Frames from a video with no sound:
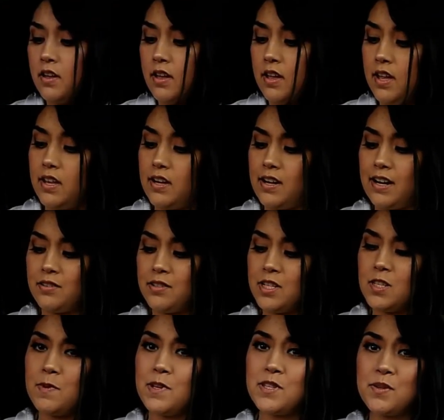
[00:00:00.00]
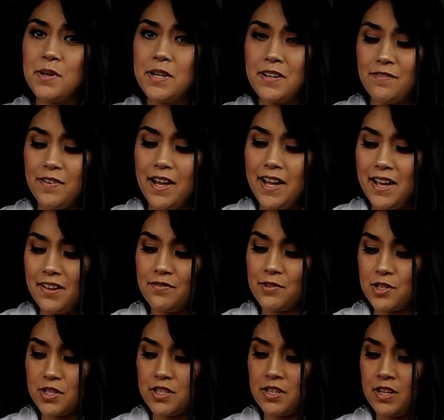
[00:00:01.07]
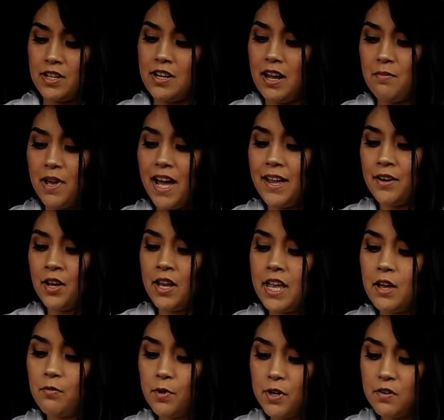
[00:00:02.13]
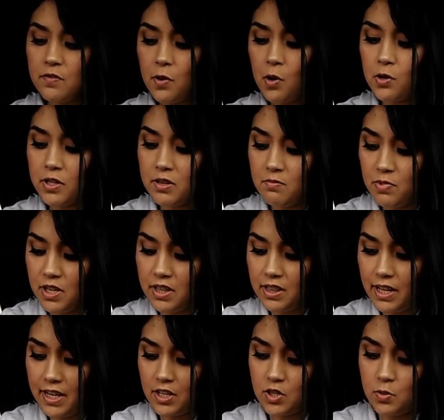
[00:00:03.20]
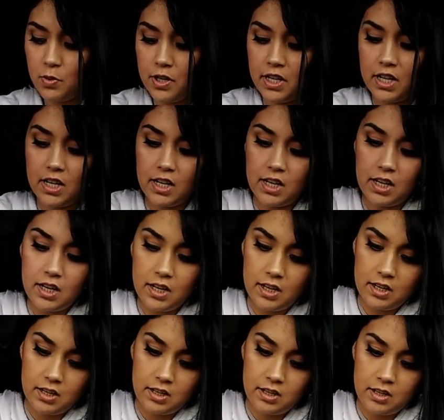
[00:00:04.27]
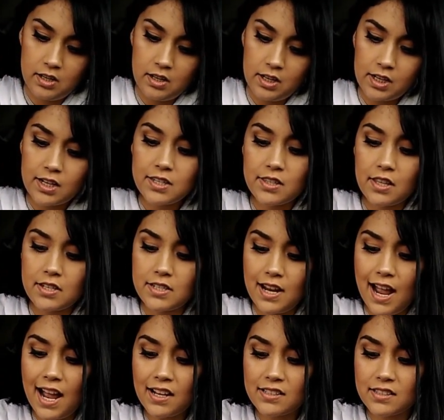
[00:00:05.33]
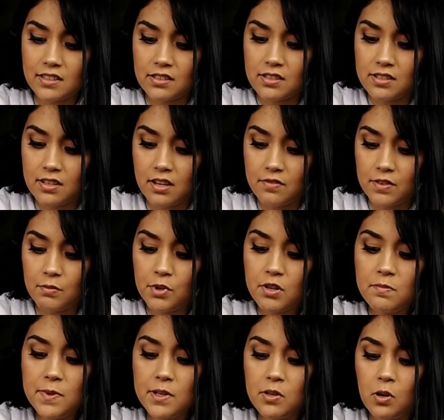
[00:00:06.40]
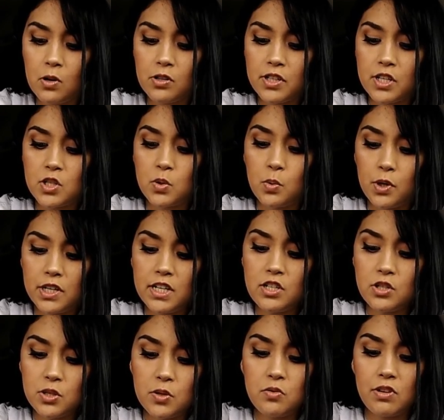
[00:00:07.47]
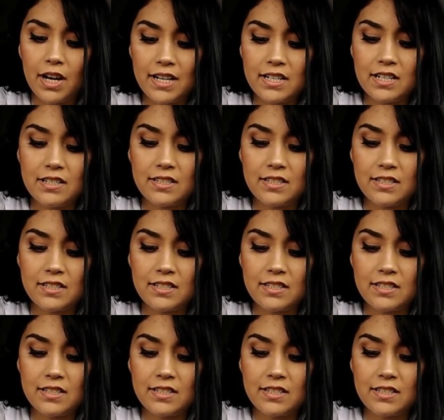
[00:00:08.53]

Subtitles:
and I only spent $25, which is not bad. It would have only been like 20 because the tax and stuff. It would have been only $22.96.